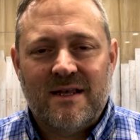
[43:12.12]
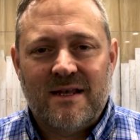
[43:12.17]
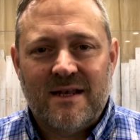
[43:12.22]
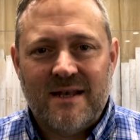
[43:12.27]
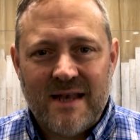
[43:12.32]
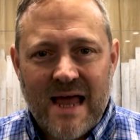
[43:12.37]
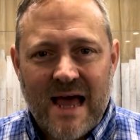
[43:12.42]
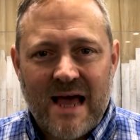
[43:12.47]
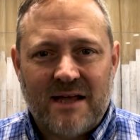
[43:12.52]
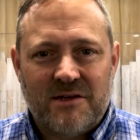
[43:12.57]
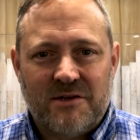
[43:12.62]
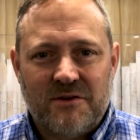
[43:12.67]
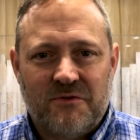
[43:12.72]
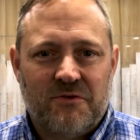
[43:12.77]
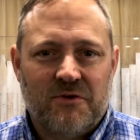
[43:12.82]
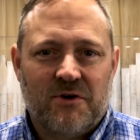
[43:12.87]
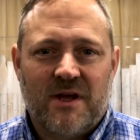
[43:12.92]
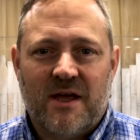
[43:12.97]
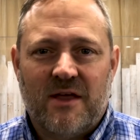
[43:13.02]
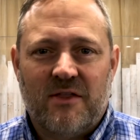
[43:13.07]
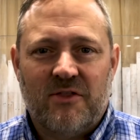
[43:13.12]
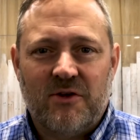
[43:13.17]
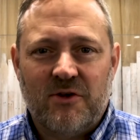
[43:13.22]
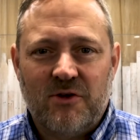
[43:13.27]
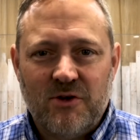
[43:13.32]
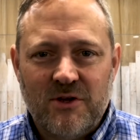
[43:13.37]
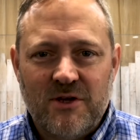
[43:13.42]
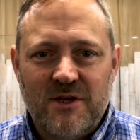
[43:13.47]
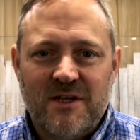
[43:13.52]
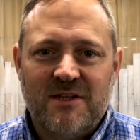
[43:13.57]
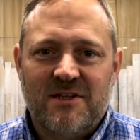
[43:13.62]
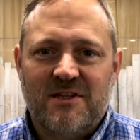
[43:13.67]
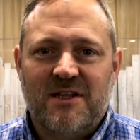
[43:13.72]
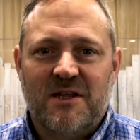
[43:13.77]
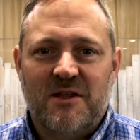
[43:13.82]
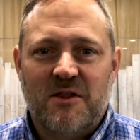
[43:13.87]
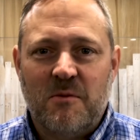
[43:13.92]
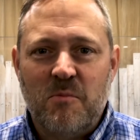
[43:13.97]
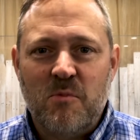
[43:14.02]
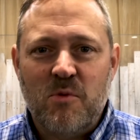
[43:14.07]
not to forget the goodness
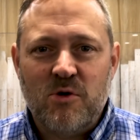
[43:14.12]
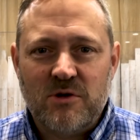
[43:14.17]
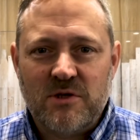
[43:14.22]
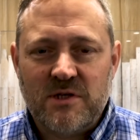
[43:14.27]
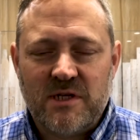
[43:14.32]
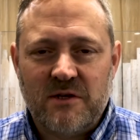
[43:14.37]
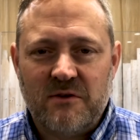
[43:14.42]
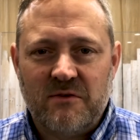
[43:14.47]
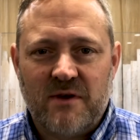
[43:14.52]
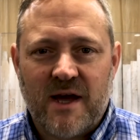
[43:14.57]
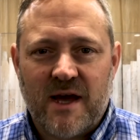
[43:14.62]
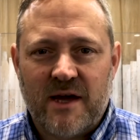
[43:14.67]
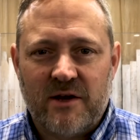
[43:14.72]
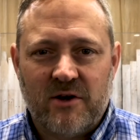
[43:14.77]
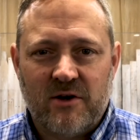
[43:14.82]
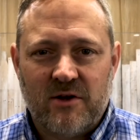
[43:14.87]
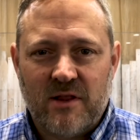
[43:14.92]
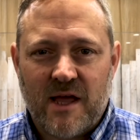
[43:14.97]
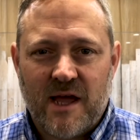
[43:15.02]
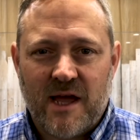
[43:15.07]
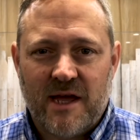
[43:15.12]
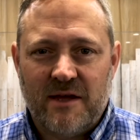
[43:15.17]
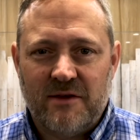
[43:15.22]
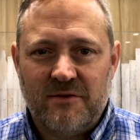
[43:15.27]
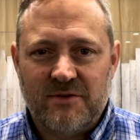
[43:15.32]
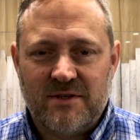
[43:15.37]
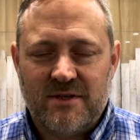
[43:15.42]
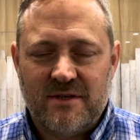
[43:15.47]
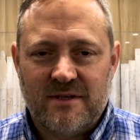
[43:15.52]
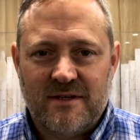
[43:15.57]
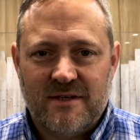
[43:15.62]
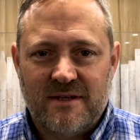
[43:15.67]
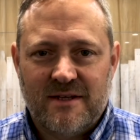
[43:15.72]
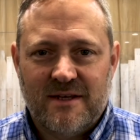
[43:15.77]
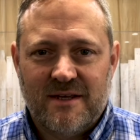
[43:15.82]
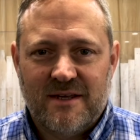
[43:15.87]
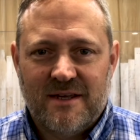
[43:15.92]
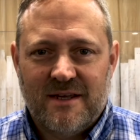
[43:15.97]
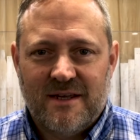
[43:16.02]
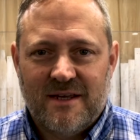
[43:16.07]
and the mercy of God in our lives.
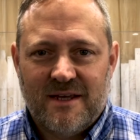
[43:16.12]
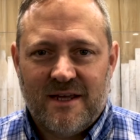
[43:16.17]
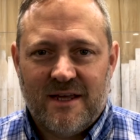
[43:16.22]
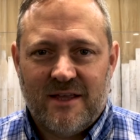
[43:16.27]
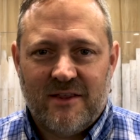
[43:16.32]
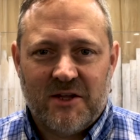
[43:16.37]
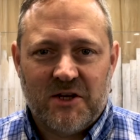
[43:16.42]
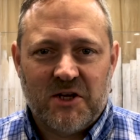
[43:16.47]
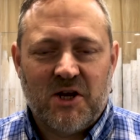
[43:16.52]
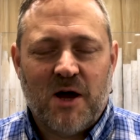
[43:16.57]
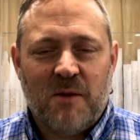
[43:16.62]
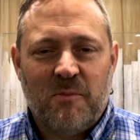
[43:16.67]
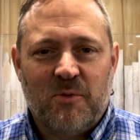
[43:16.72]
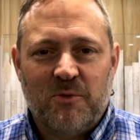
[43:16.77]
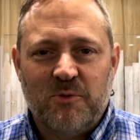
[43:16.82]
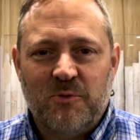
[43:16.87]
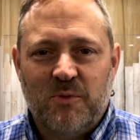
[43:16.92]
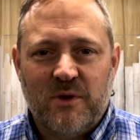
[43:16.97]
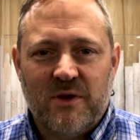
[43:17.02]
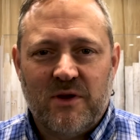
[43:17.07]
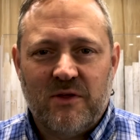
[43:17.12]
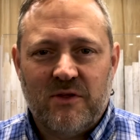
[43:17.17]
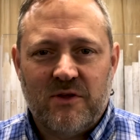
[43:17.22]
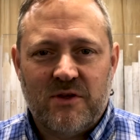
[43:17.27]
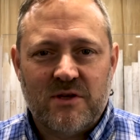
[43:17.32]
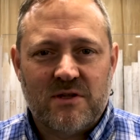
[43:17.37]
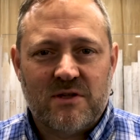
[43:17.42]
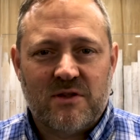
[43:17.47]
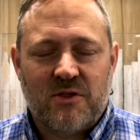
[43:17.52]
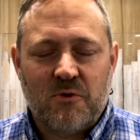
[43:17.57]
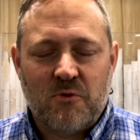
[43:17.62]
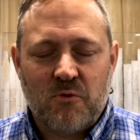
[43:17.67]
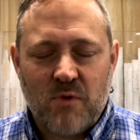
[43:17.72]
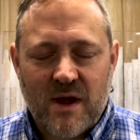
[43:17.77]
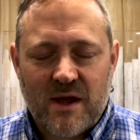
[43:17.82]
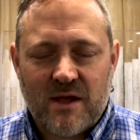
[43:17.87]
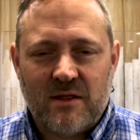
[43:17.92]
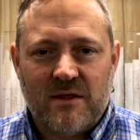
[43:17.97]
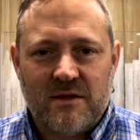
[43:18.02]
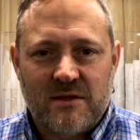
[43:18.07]
And then coupled with just the
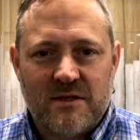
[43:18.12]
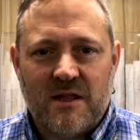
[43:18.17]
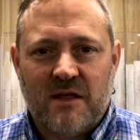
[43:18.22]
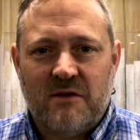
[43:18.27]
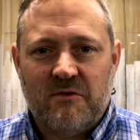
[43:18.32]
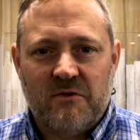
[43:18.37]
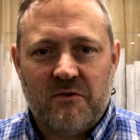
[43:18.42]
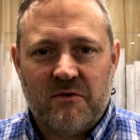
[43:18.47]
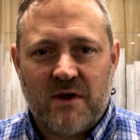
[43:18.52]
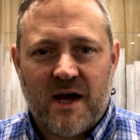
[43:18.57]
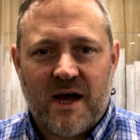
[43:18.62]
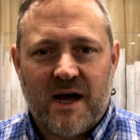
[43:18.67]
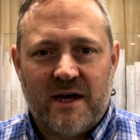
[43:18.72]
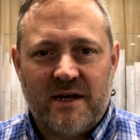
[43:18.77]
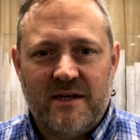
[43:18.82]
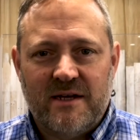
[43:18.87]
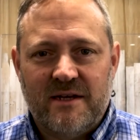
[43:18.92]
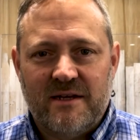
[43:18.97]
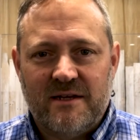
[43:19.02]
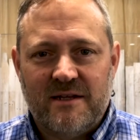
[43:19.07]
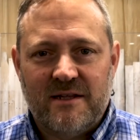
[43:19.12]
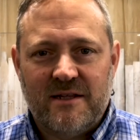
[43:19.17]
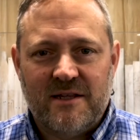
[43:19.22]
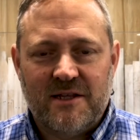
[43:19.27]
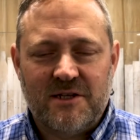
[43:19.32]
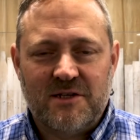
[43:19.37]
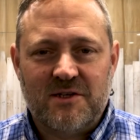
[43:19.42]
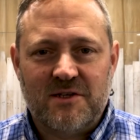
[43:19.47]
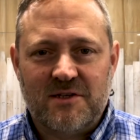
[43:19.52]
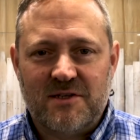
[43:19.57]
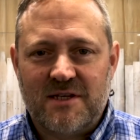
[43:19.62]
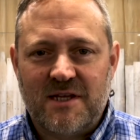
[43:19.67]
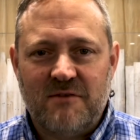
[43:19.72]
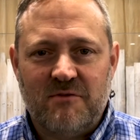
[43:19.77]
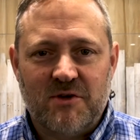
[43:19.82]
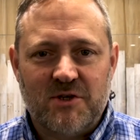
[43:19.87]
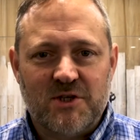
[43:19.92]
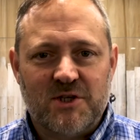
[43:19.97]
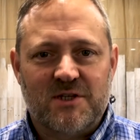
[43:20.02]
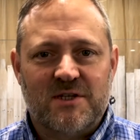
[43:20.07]
reckless love of God, let's just
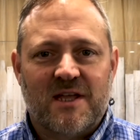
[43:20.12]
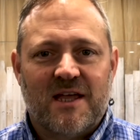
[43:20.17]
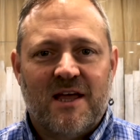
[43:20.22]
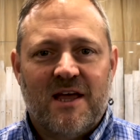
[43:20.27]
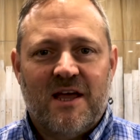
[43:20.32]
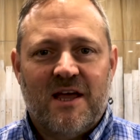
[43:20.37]
even just